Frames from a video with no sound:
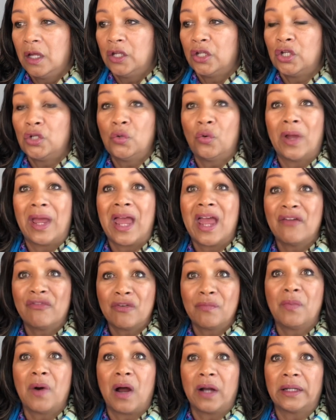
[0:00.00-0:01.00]
you know,
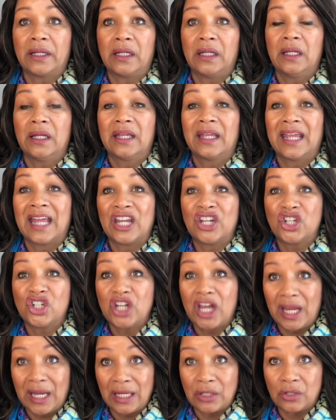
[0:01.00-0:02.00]
everybody can
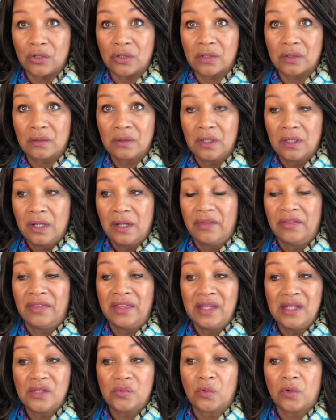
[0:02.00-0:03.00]
change.
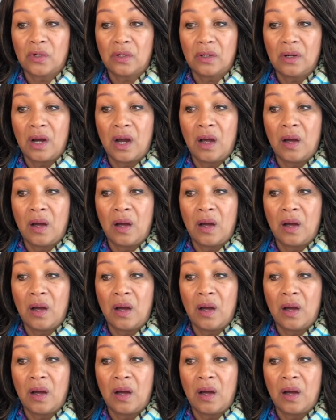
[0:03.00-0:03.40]
These were